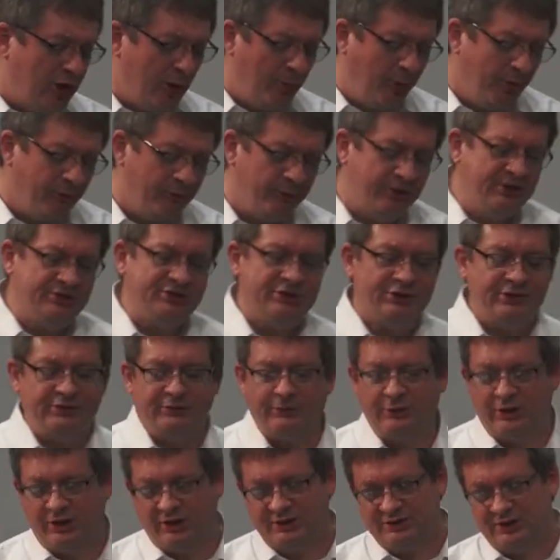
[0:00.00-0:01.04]
a couple of reasons
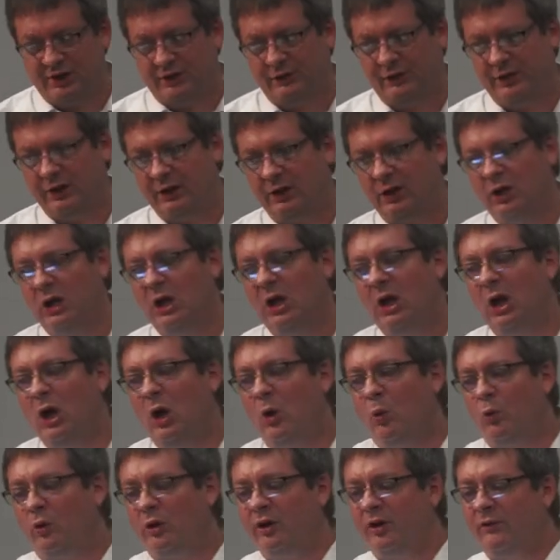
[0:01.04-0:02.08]
for this, I think.
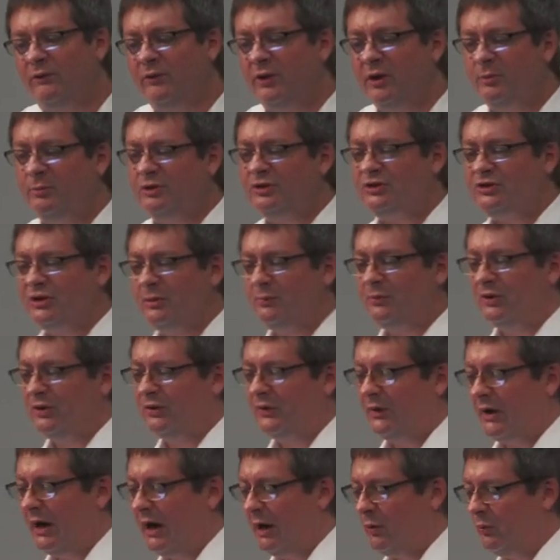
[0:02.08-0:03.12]
One of them is something
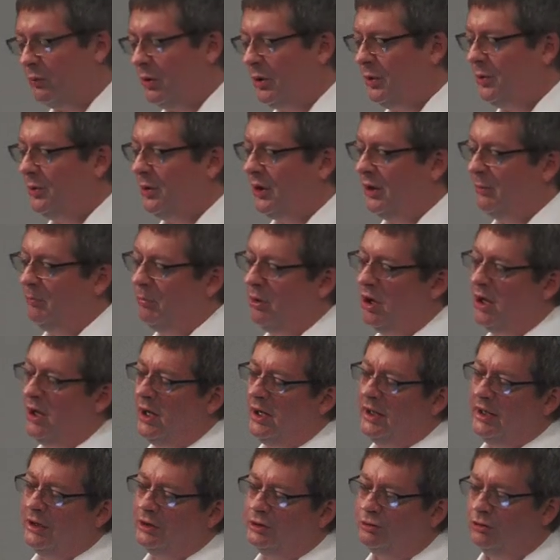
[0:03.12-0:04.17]
that I wrote a
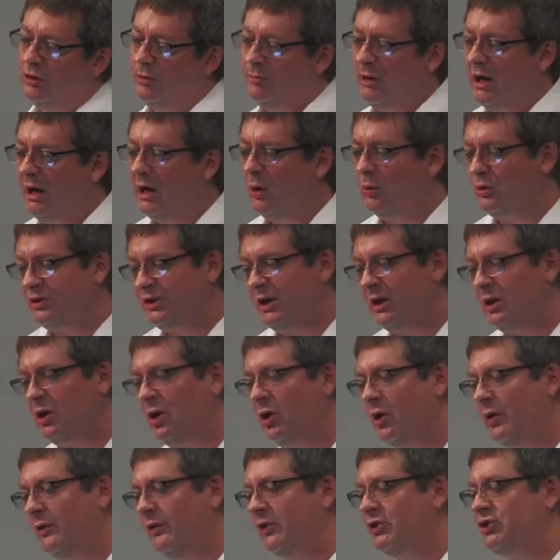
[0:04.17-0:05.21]
blog entry about, which I
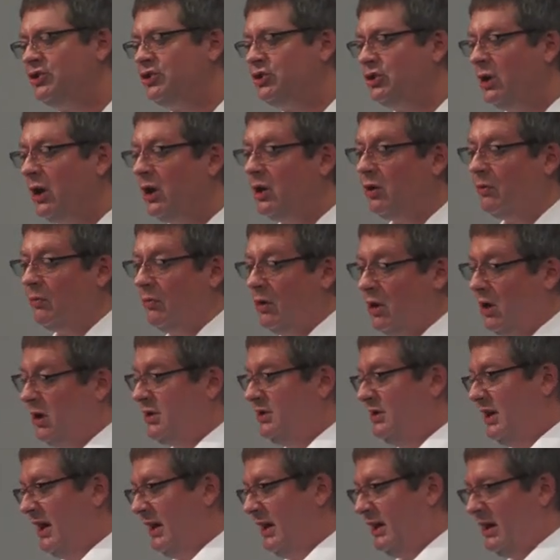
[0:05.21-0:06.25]
call the suck
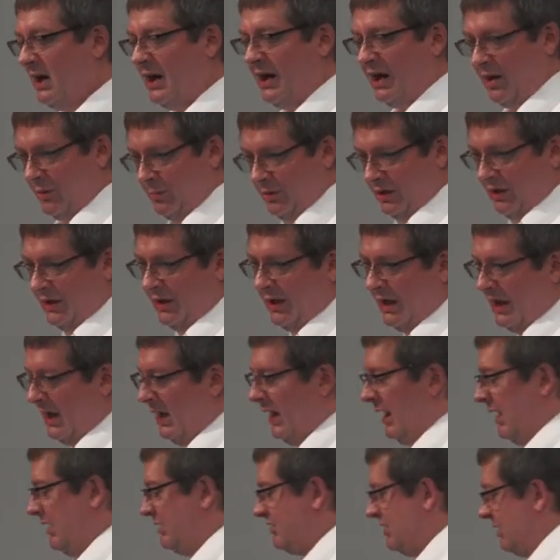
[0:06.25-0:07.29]
rock dichotomy.
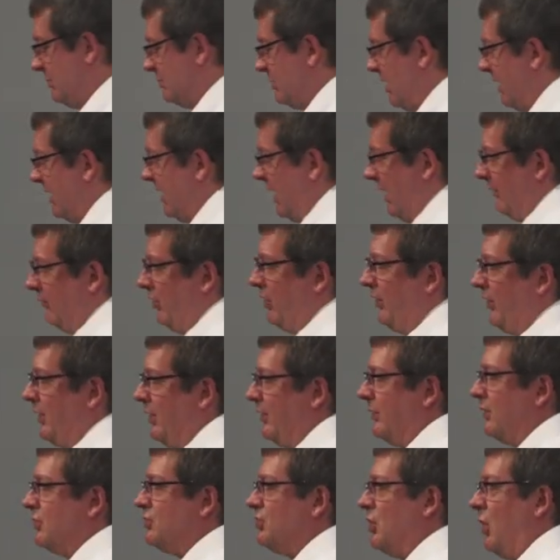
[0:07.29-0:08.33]
It seems like everything
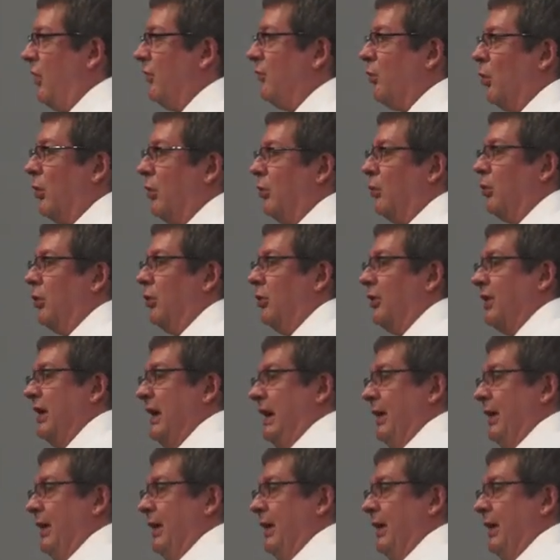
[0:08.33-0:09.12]
in the software world